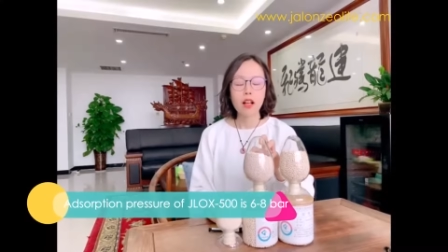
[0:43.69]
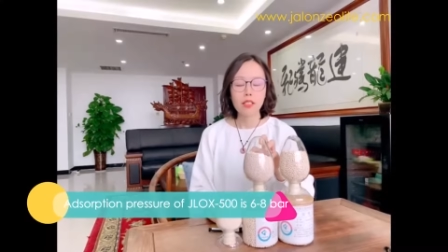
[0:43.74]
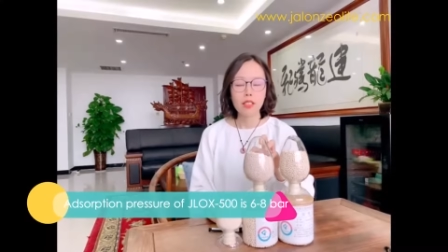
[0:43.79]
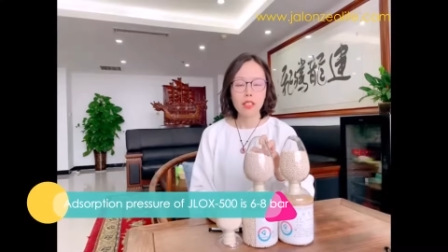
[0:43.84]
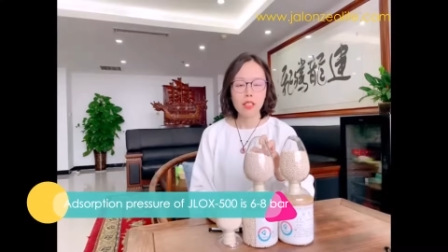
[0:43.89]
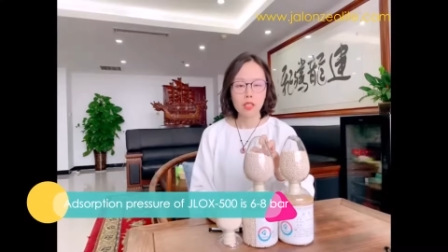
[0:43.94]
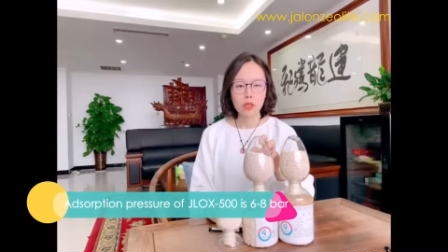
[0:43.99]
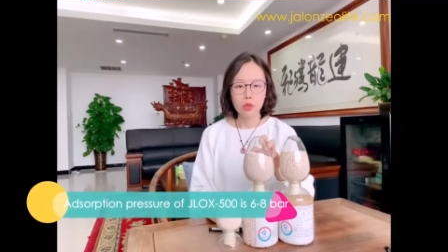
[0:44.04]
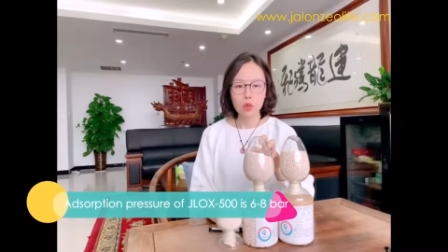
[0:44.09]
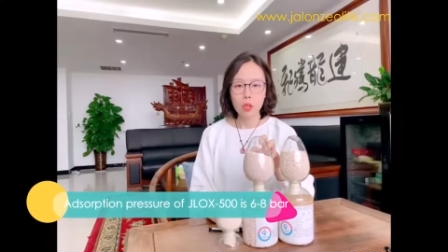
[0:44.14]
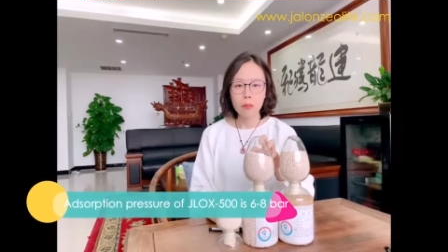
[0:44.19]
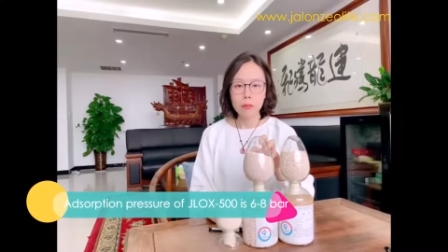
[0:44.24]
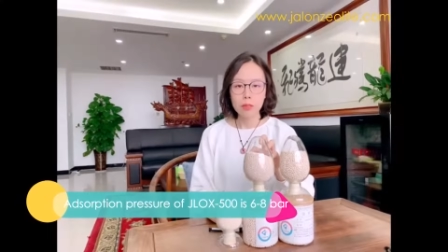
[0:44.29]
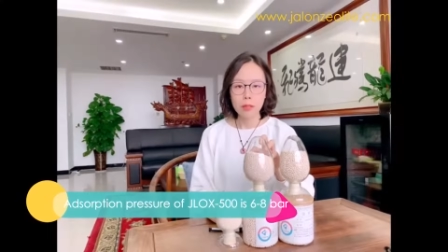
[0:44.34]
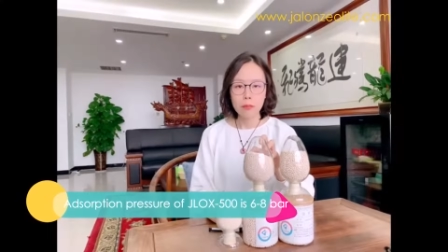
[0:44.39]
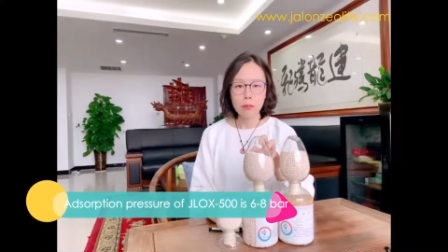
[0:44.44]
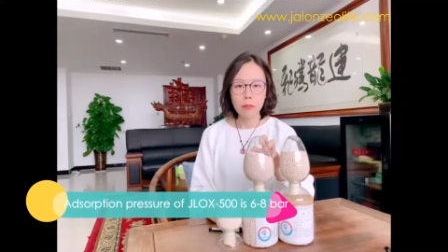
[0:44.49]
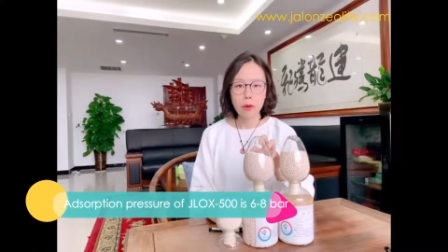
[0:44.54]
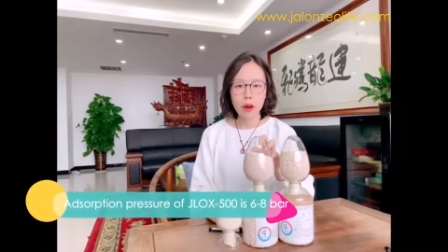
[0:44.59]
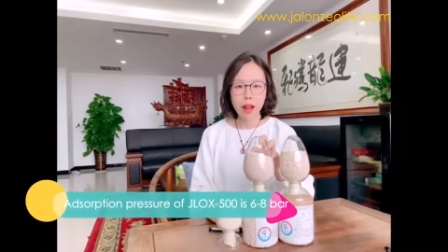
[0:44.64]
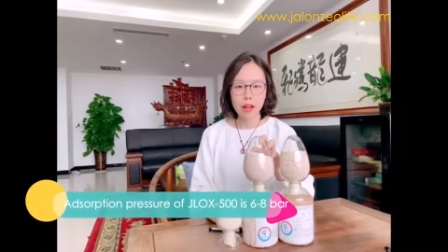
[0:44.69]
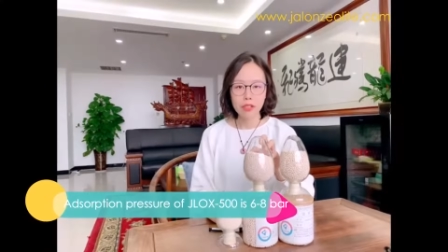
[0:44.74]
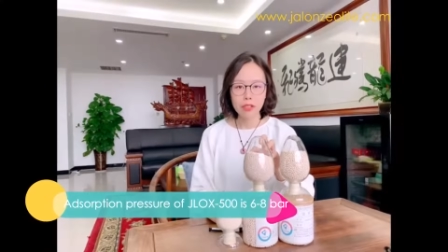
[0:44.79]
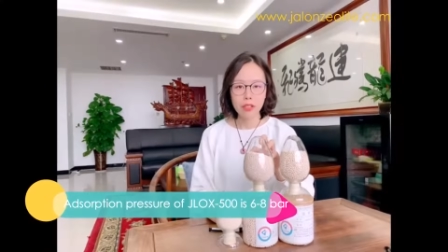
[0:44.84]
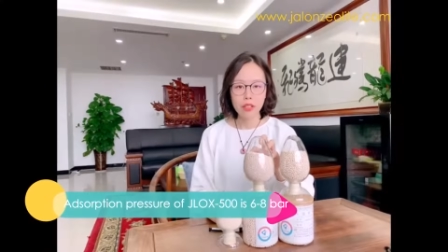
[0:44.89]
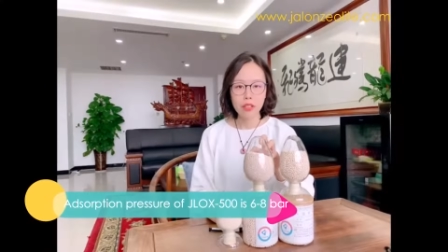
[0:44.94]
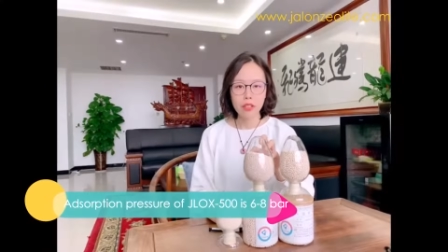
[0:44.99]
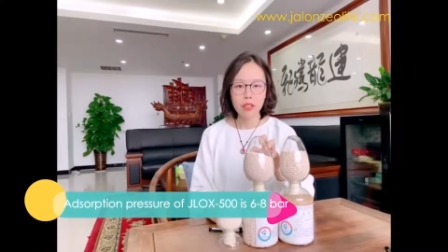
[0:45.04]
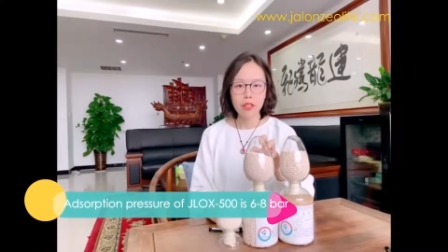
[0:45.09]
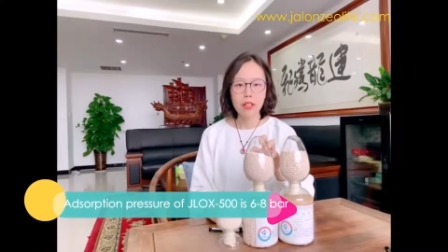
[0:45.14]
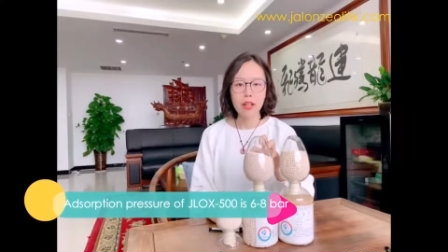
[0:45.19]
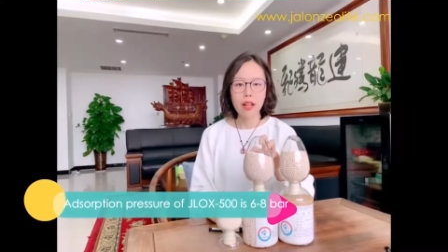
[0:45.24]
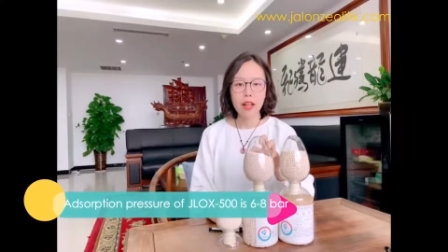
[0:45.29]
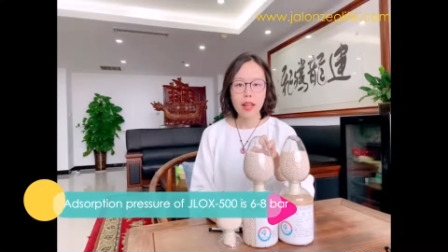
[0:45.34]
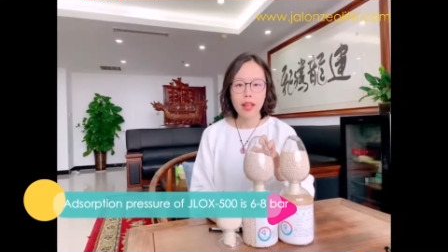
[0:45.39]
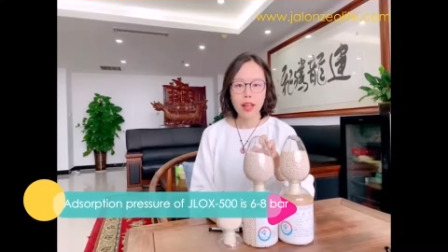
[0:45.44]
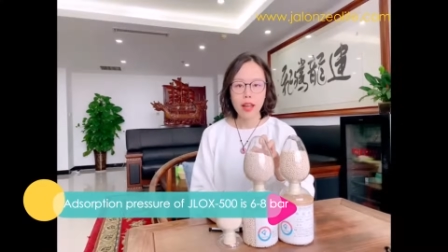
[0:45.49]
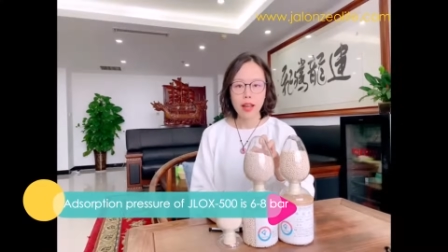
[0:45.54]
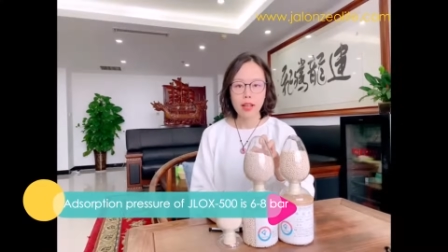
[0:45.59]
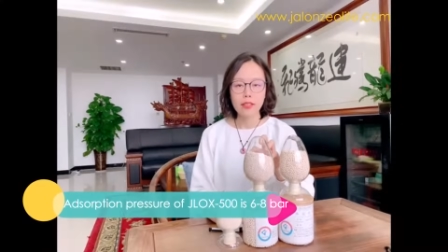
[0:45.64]
The absorption pressure
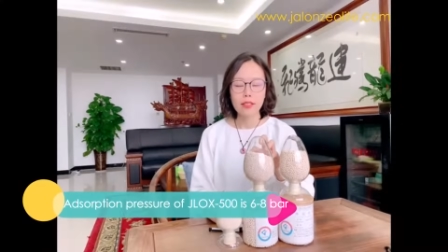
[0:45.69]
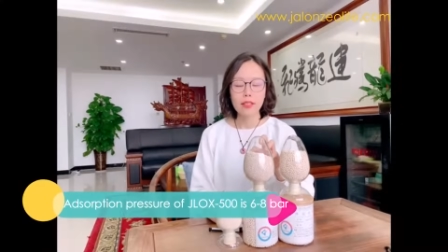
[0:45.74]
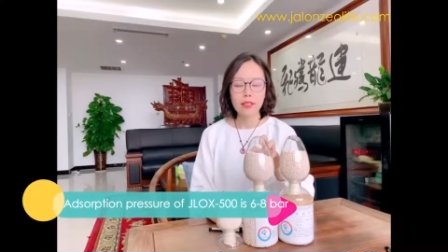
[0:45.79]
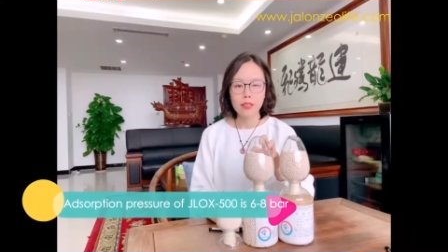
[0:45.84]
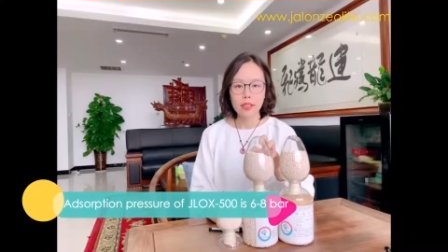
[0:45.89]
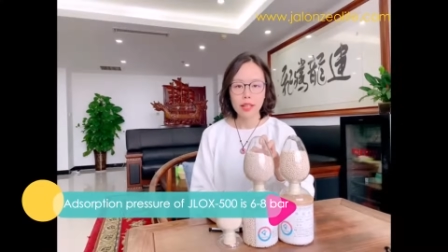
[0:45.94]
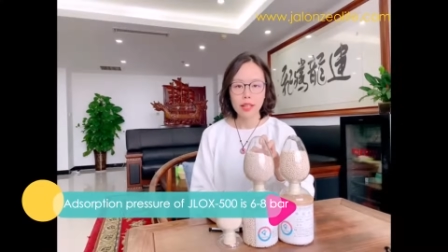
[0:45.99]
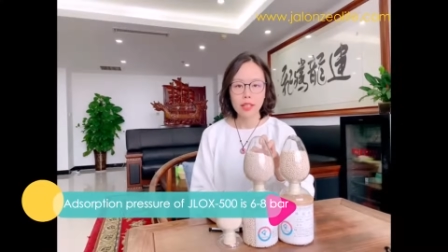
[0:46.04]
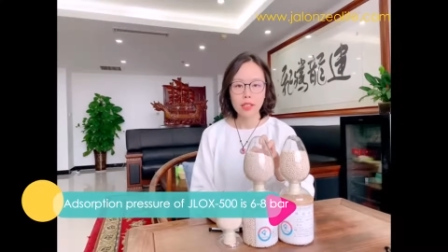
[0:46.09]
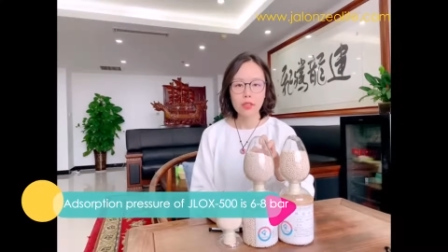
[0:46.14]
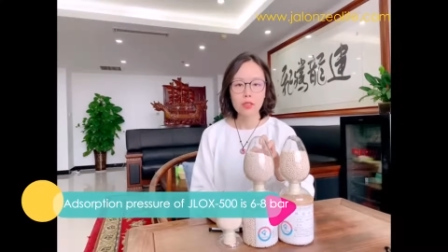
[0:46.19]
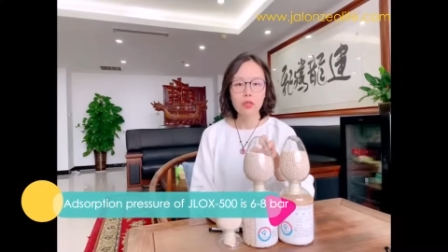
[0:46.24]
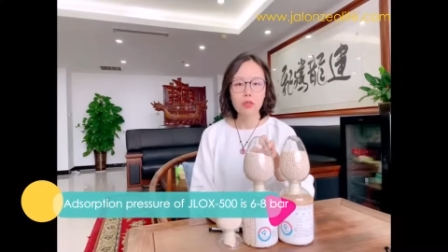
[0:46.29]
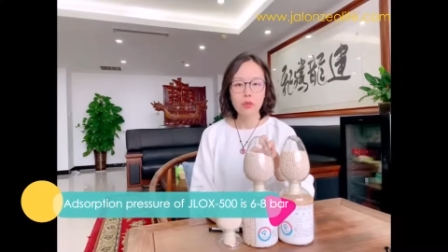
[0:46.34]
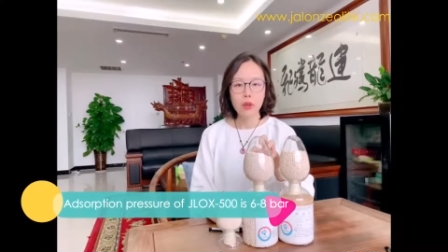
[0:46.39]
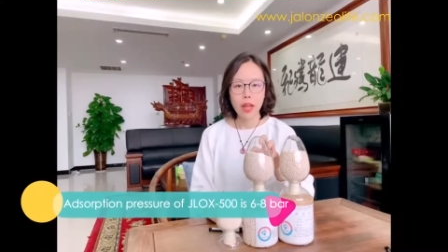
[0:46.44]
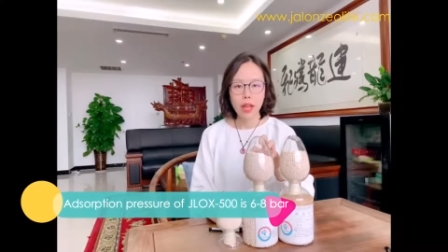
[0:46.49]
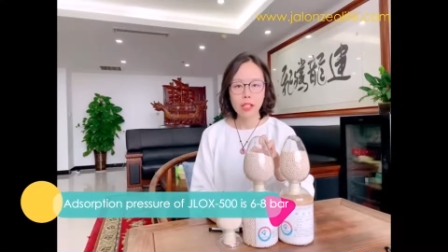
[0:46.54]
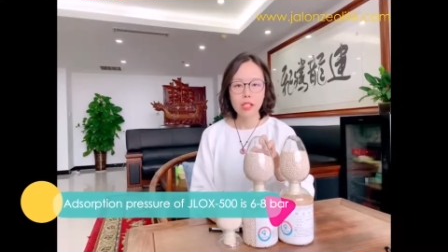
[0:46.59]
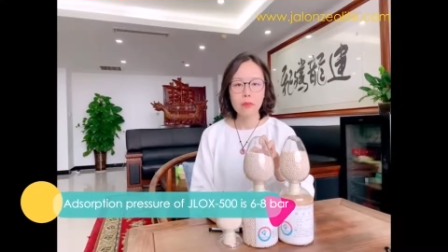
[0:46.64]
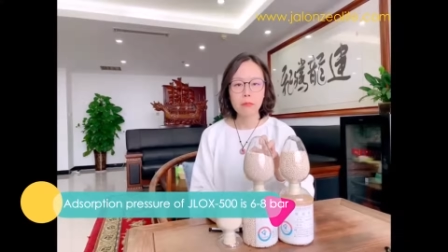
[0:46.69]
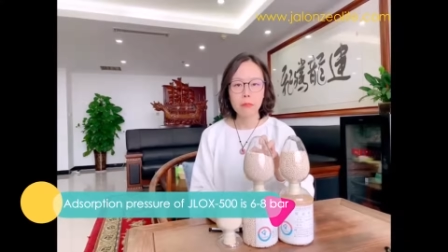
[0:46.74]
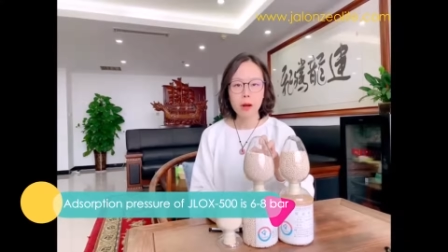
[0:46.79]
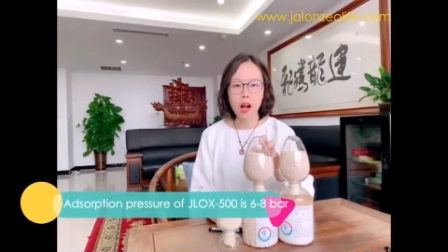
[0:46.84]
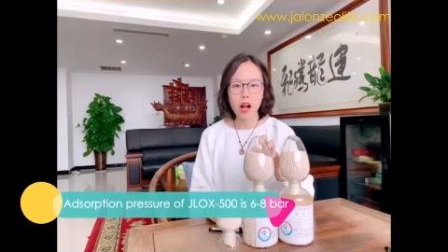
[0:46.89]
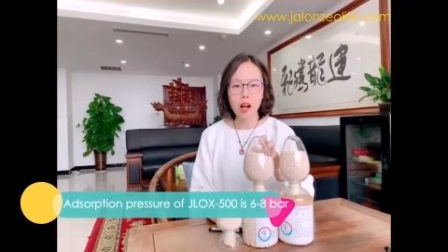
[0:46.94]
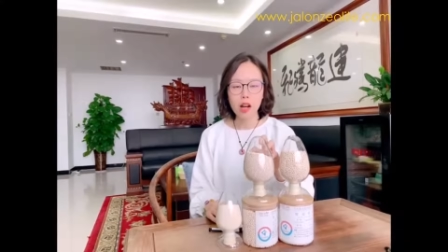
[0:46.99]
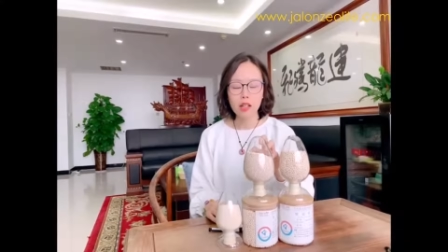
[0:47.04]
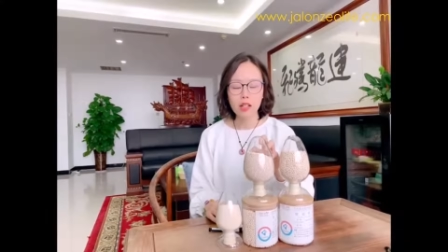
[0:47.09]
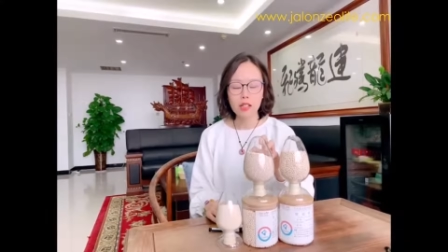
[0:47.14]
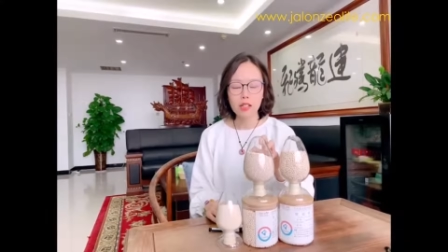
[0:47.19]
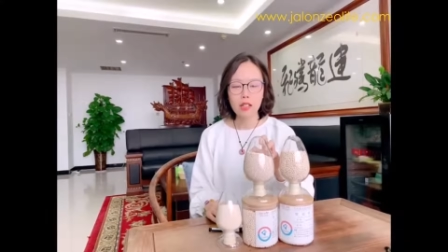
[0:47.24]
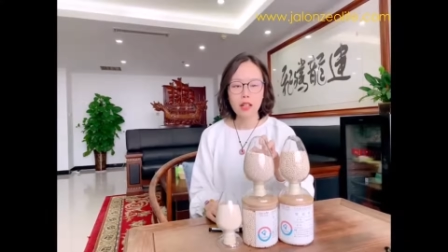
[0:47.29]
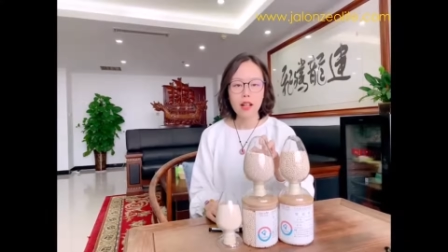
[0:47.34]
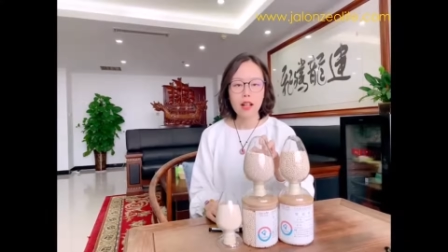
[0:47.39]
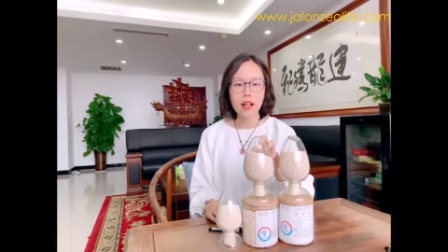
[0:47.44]
is 6 to 8 bar.